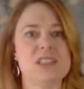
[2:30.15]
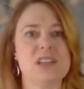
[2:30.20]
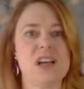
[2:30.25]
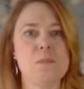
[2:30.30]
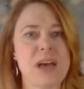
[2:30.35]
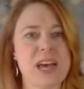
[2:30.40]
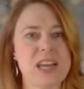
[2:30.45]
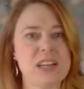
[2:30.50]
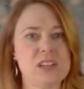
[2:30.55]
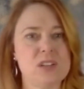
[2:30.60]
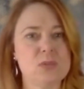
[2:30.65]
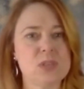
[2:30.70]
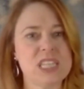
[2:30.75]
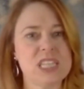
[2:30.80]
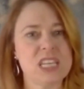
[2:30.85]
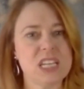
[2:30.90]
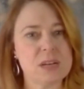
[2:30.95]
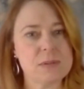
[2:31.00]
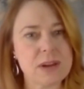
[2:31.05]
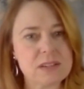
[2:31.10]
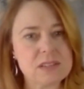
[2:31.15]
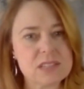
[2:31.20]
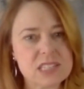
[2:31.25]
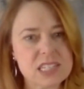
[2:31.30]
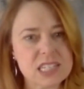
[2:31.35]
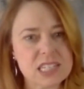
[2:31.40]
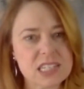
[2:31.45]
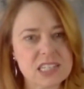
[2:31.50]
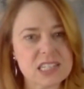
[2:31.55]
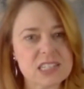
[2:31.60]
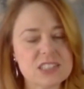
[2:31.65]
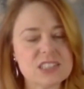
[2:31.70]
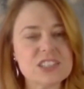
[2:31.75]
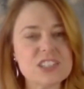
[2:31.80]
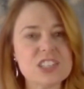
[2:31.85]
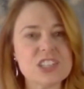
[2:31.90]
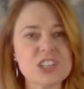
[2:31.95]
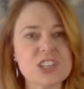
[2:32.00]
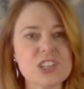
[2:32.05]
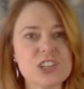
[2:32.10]
Metal, we think about digging into
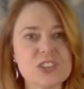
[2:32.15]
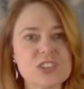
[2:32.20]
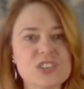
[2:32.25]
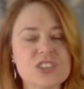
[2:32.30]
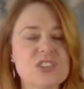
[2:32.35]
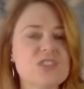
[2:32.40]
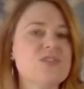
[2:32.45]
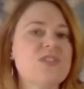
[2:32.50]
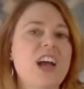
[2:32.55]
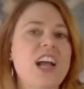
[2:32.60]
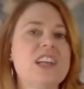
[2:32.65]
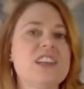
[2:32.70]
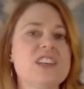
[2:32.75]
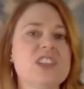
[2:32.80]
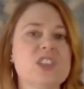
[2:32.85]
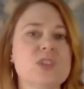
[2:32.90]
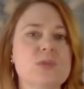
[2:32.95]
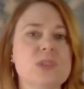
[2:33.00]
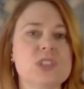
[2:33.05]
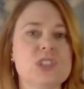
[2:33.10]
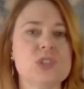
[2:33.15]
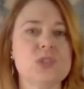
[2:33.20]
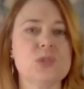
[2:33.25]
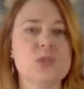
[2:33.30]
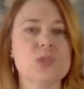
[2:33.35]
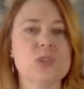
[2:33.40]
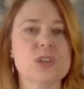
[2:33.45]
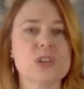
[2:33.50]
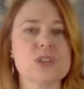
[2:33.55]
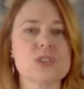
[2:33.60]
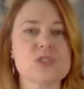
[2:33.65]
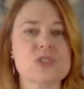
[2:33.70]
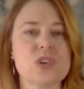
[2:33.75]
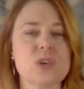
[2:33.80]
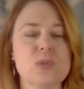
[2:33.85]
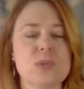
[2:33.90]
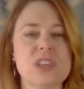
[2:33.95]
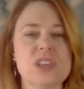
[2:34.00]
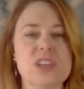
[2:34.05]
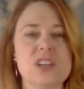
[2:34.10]
the earth and finding the rich ores, or
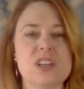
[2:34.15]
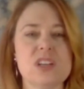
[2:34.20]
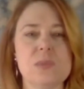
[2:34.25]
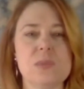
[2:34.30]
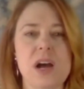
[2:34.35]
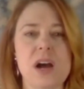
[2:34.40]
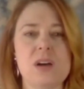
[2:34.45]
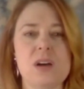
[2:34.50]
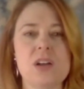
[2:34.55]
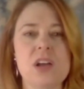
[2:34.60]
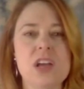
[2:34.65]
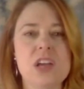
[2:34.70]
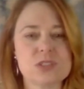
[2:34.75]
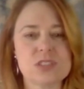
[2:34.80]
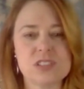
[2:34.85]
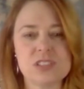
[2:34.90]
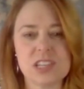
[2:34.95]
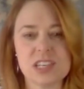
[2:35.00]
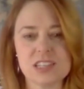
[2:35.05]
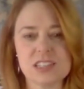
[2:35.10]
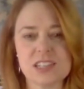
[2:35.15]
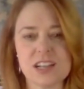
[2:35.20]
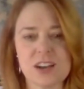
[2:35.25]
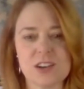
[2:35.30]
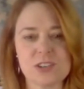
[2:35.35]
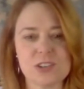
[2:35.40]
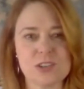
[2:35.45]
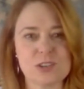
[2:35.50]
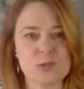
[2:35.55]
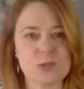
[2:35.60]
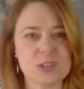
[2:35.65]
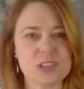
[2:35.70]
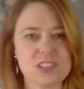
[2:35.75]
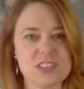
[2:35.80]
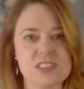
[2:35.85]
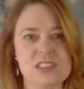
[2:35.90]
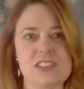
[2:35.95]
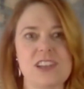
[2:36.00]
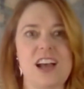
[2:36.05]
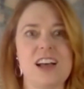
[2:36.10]
we think about sitting down on a really
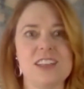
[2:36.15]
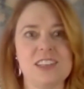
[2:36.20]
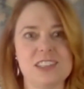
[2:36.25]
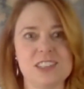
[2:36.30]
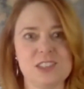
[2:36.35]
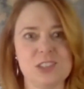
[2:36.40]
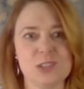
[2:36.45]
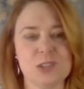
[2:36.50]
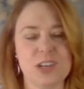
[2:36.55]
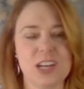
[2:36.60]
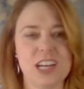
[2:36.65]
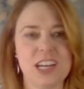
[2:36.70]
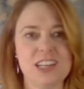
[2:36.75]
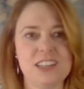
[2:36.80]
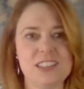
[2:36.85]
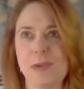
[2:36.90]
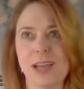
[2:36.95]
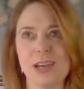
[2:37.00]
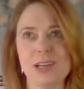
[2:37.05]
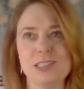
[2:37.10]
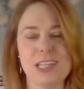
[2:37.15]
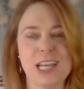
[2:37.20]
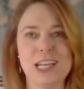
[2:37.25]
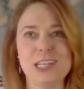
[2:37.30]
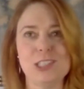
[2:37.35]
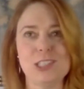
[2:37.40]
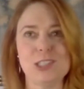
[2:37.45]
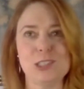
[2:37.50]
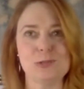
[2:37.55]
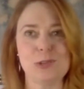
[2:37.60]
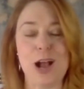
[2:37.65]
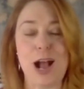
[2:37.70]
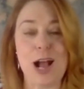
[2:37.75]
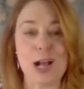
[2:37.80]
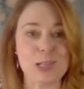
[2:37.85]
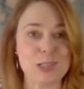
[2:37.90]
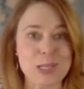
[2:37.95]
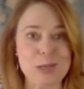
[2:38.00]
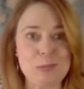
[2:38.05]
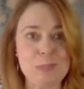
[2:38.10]
solid, great meditation rock,
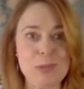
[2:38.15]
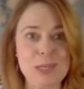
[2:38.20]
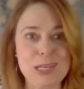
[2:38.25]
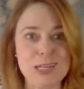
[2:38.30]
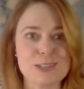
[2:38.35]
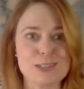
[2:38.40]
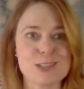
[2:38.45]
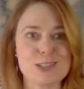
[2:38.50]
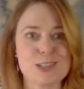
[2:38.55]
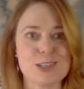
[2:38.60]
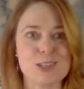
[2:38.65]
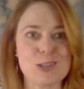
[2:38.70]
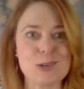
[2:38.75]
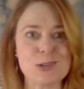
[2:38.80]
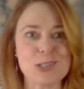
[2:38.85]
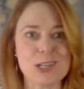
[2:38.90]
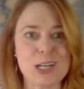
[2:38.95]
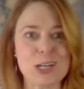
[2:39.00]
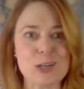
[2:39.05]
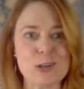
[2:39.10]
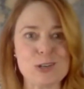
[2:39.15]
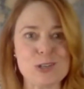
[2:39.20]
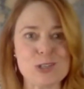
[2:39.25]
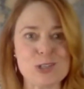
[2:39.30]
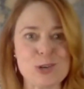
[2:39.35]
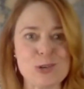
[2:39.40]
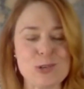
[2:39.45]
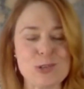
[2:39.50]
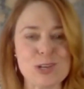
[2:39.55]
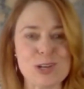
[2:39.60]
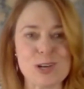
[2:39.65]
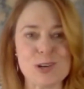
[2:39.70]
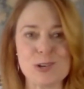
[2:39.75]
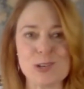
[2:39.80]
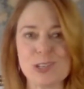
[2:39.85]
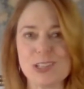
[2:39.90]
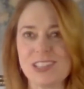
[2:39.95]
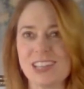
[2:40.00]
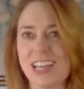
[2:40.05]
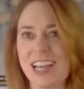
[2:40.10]
like being in Sedona, Arizona, or
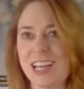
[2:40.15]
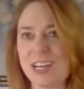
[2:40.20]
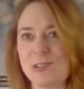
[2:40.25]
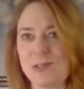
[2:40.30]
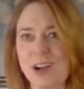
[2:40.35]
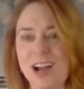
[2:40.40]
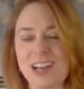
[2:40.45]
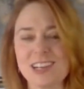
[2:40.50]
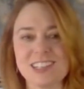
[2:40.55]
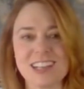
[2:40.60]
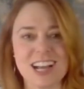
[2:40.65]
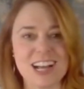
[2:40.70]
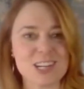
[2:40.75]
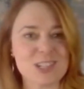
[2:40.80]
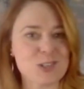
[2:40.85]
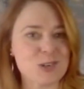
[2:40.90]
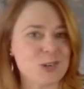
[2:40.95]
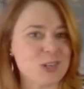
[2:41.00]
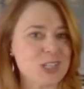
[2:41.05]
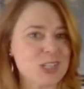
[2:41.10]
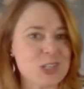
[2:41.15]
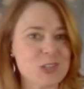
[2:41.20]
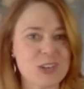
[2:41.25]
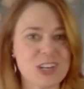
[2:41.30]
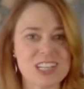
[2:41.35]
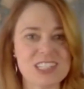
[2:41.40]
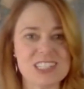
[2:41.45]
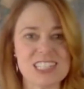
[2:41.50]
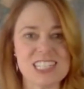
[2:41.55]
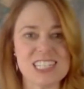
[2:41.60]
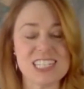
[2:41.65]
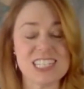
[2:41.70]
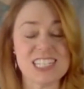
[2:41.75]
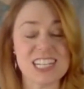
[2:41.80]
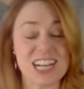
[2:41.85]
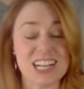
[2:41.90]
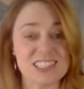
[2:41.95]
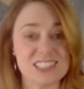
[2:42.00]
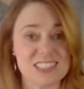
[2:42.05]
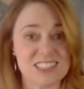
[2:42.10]
in the Adirondacks, or in the Grand
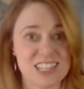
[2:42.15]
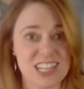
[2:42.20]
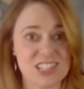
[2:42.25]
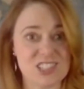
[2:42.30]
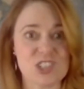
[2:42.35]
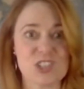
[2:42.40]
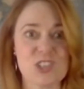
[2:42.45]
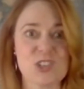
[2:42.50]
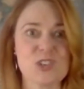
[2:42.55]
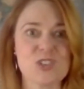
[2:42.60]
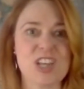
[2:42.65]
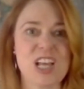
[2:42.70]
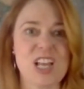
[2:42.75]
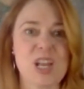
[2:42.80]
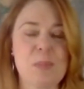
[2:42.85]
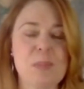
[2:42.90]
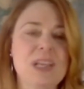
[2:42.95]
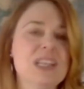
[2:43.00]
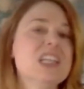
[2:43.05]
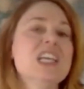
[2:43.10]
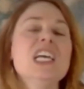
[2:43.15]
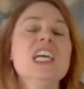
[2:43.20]
Tetons, that's earth element.